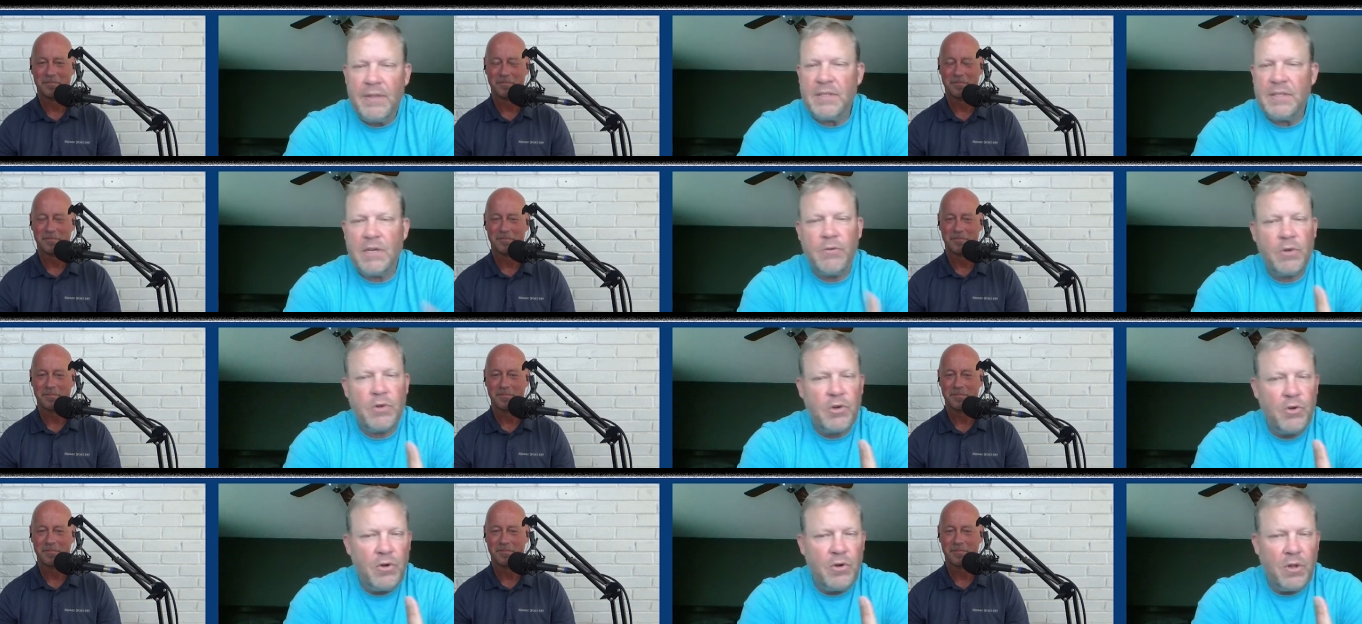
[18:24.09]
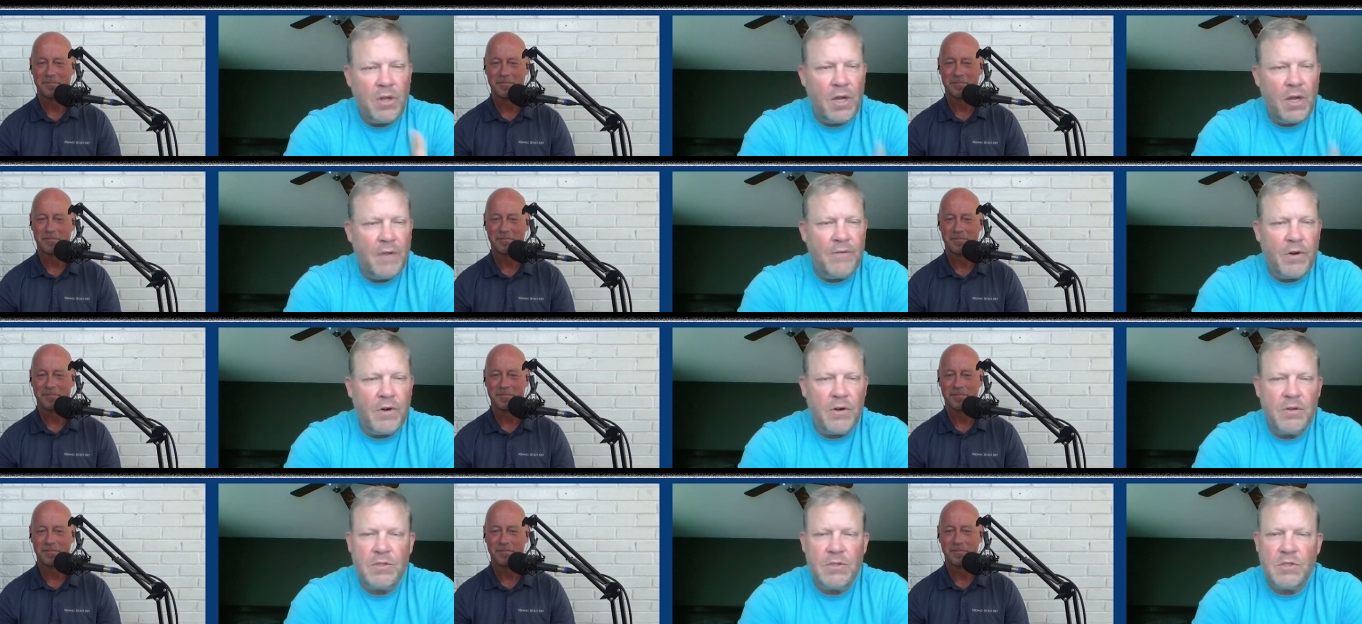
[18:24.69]
Speaker 1: They recruited a lot of
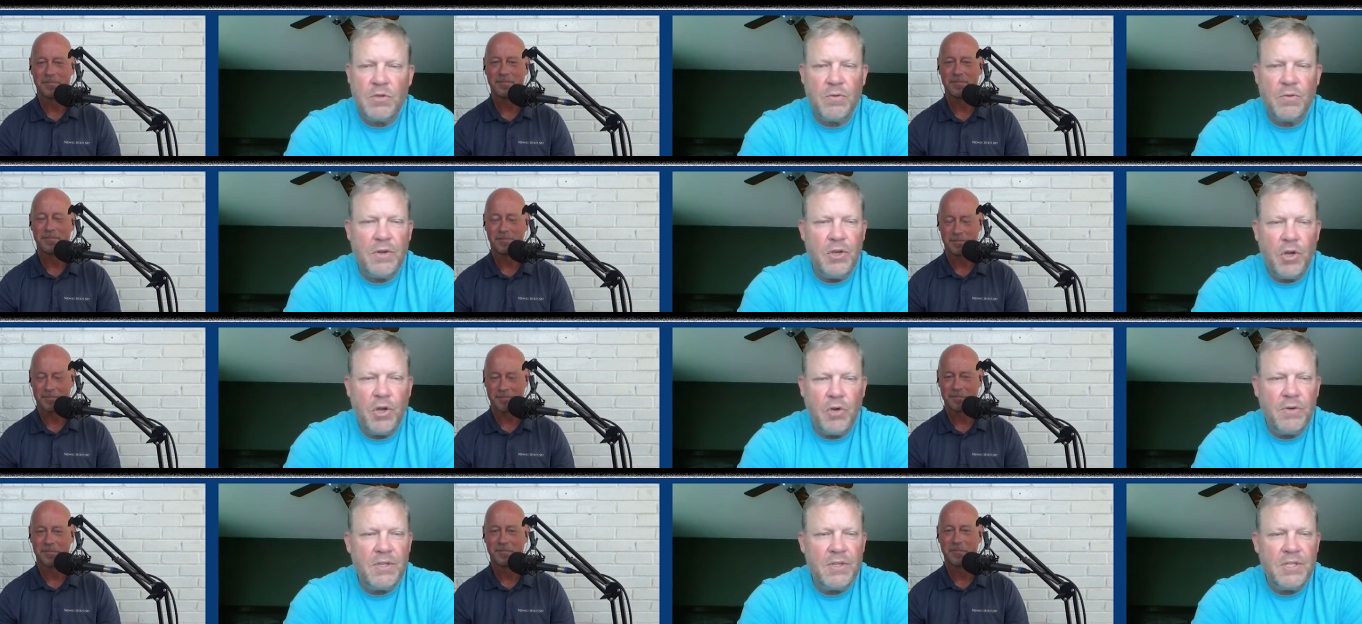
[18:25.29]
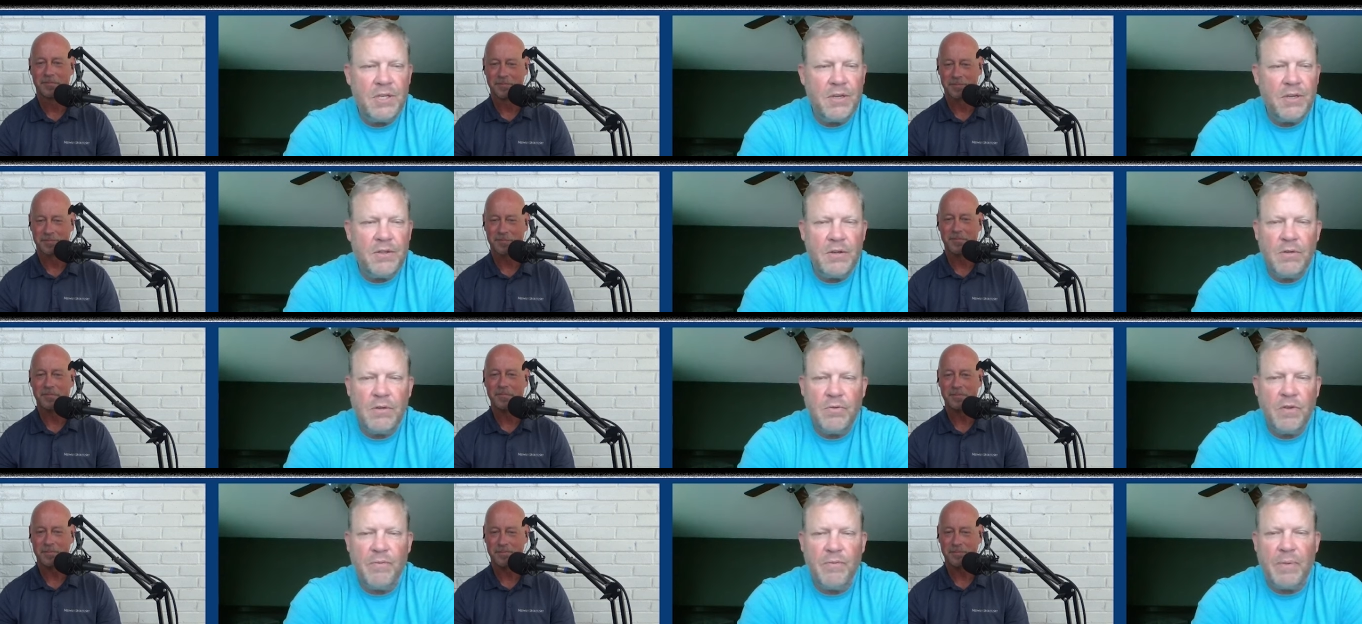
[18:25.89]
ours, so we know each other.
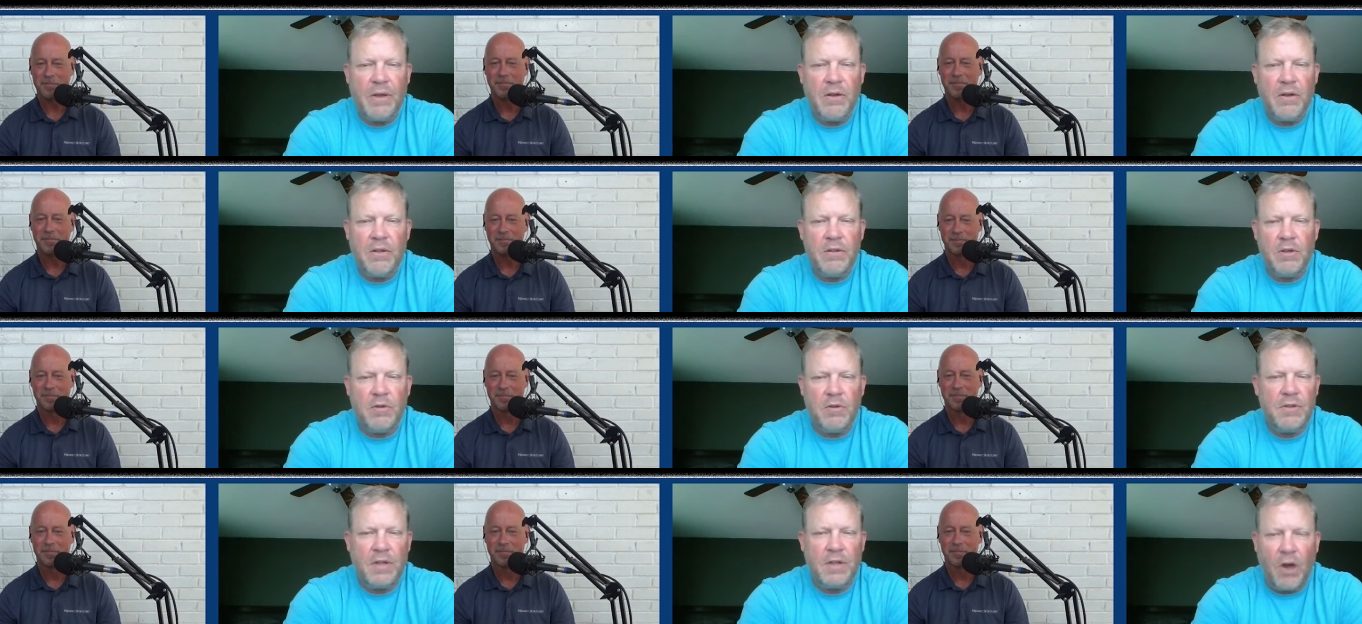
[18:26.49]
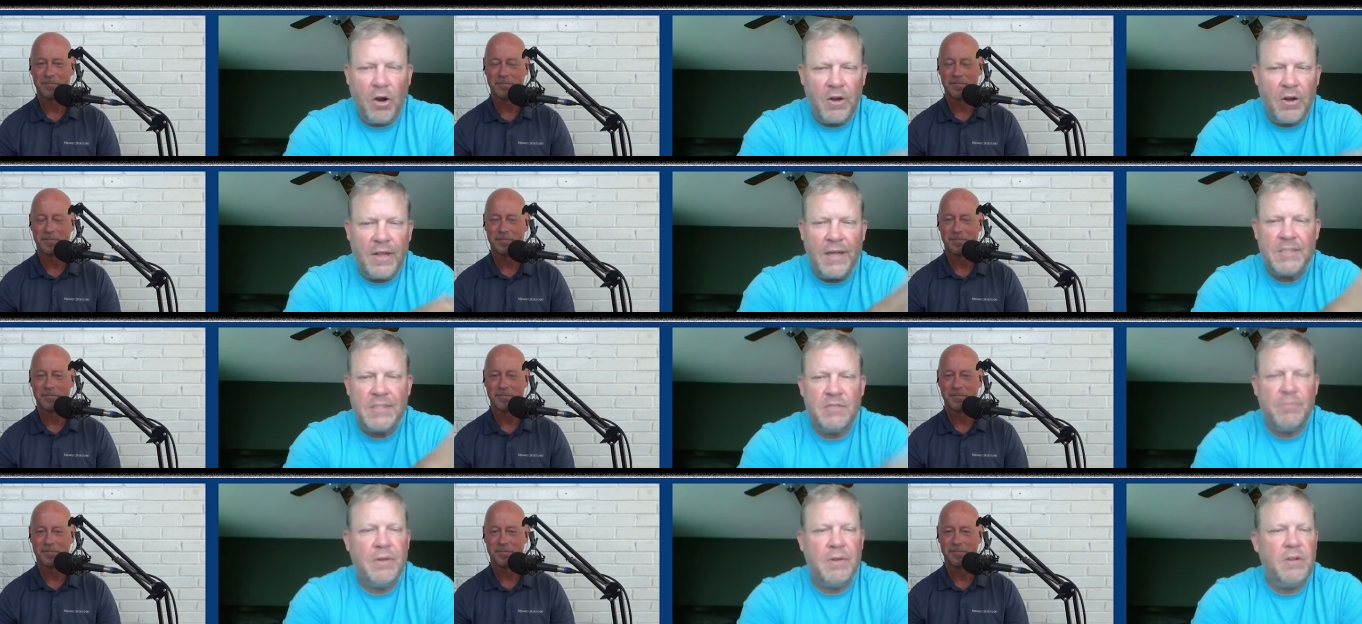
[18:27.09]
We've been on, you know, the, our
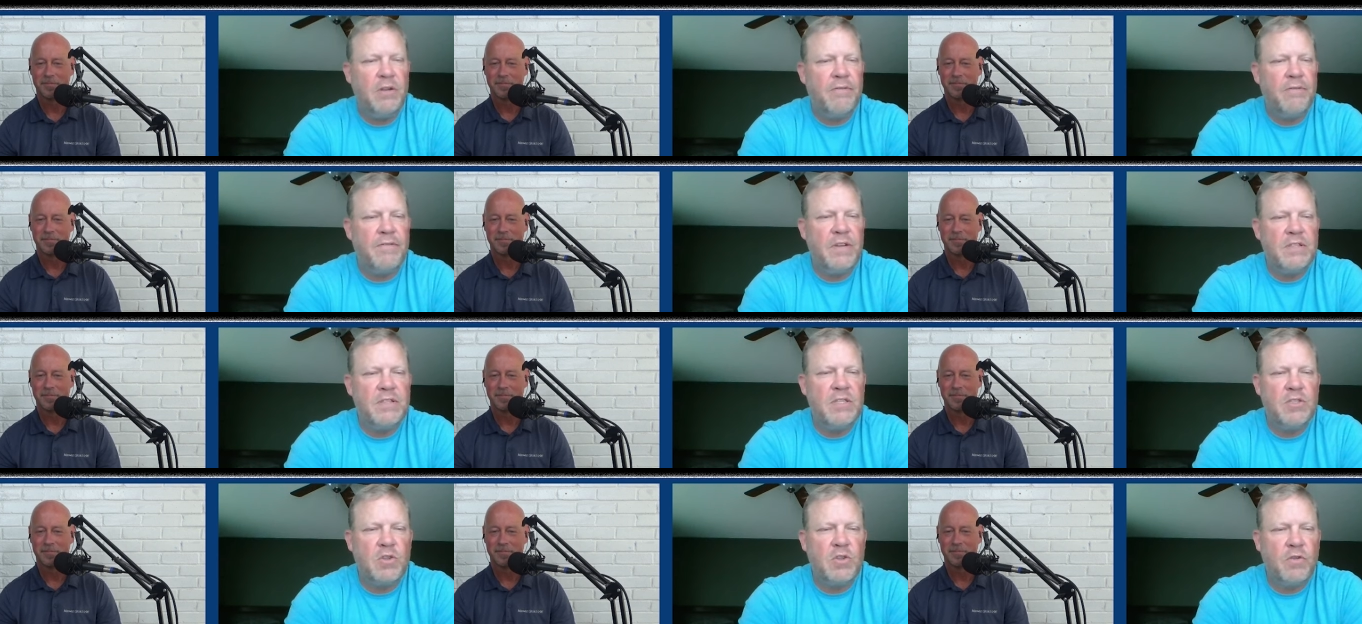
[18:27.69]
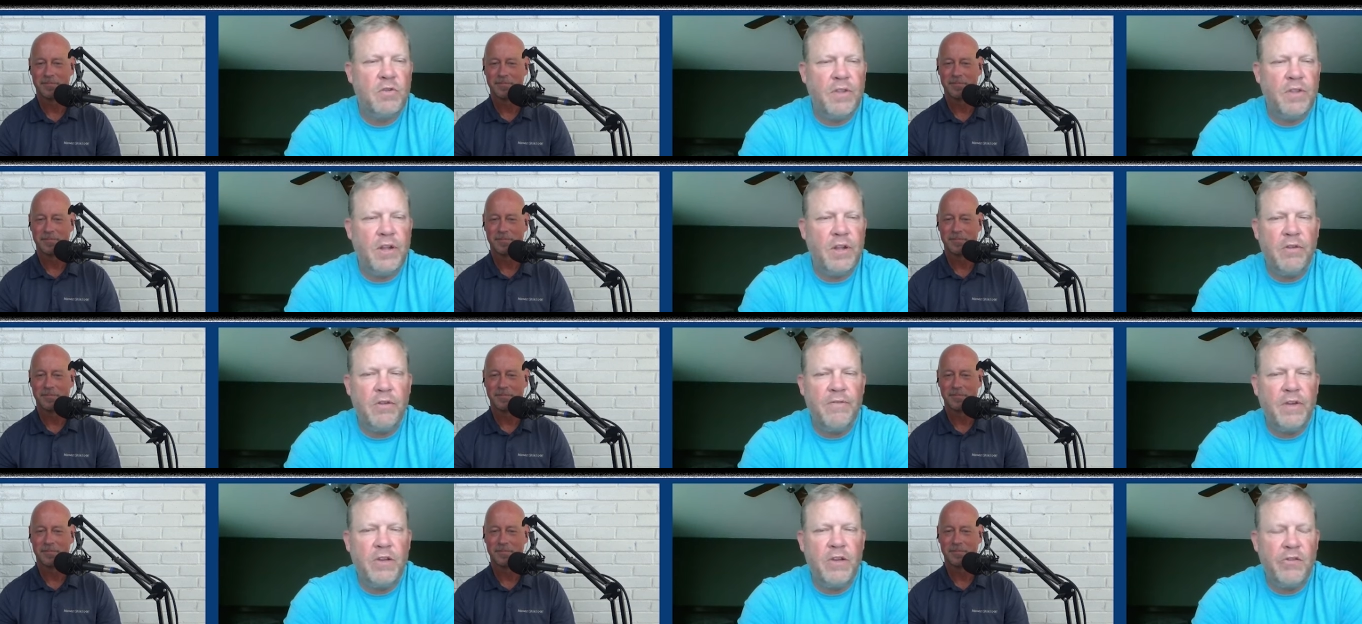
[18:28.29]
guys have been on visits over there,
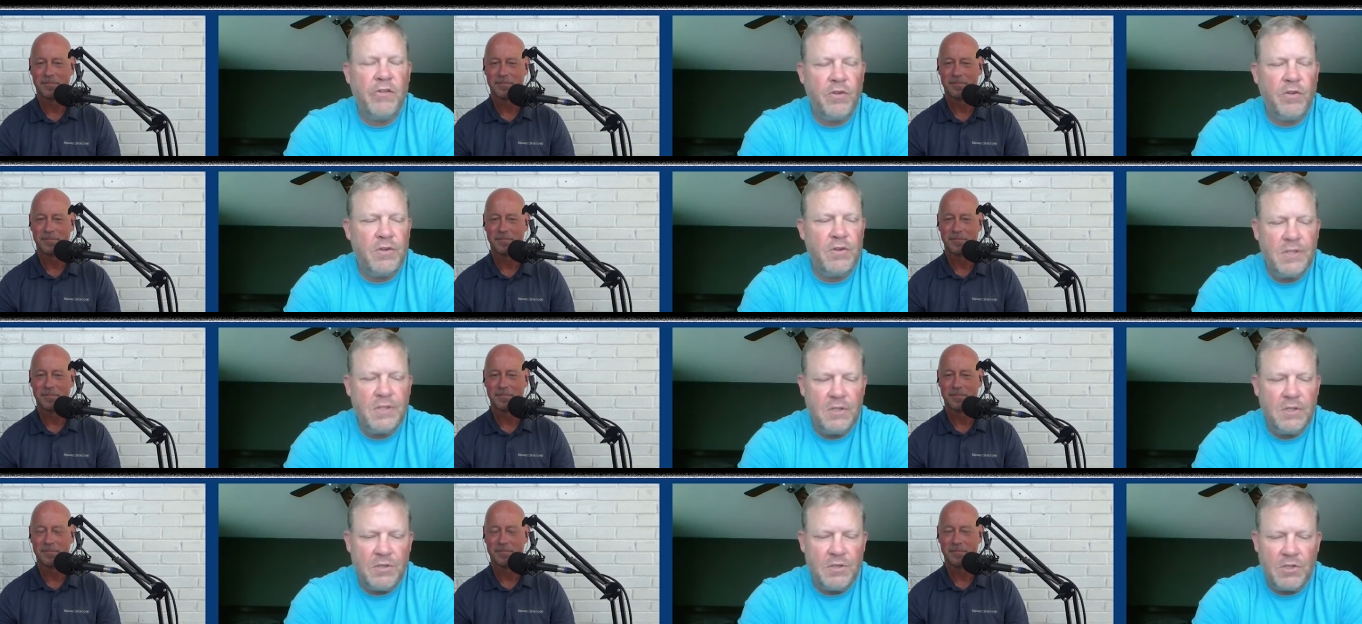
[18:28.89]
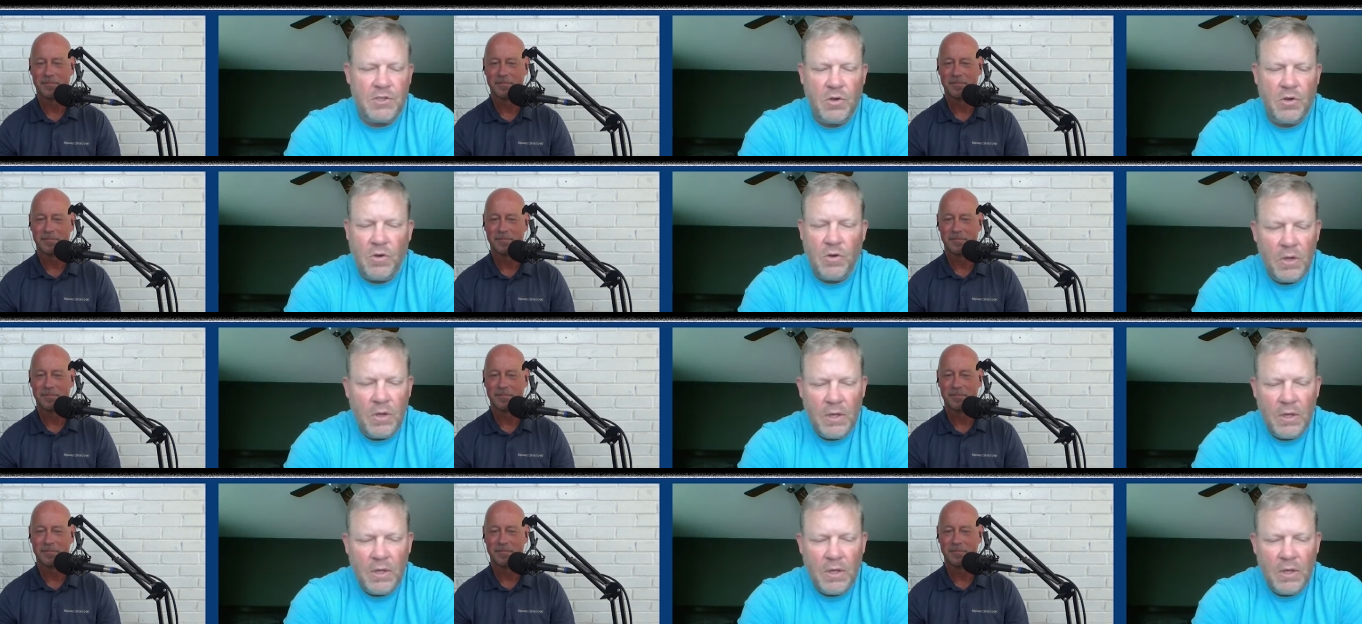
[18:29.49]
and vice versa. And so,